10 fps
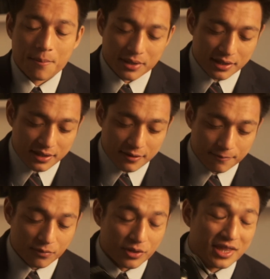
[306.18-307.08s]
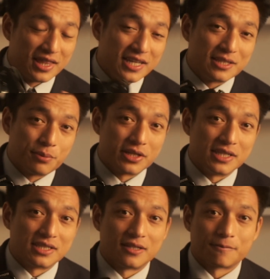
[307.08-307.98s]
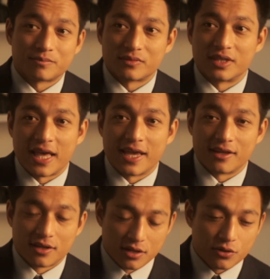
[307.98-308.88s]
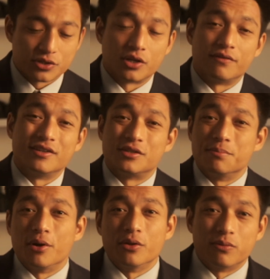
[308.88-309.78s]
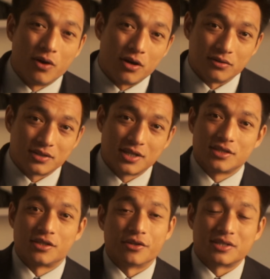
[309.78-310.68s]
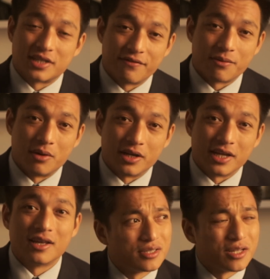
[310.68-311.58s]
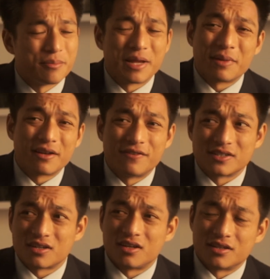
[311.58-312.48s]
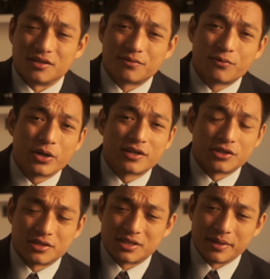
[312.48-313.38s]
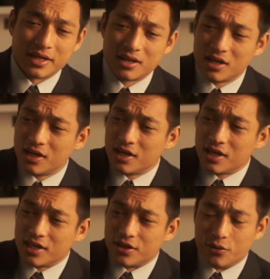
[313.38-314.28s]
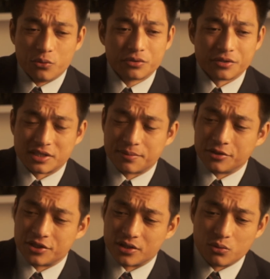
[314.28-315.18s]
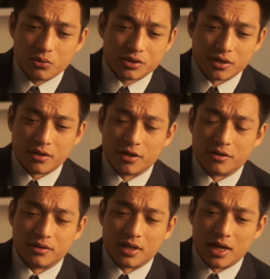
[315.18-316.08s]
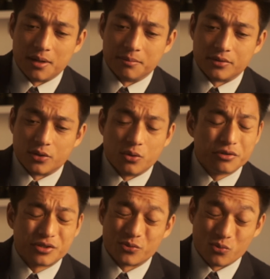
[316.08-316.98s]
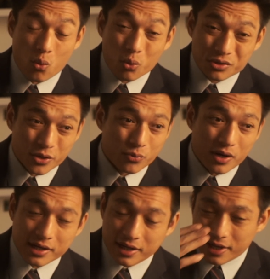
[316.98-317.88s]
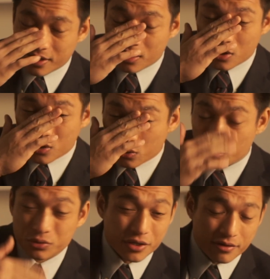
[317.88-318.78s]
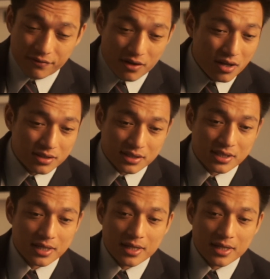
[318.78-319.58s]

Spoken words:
But with these bodies, they cross over into both worlds. So you're saving money. So the main benefits are the quick shutter speed, the auto exposure, the auto load, the auto winding, auto advance,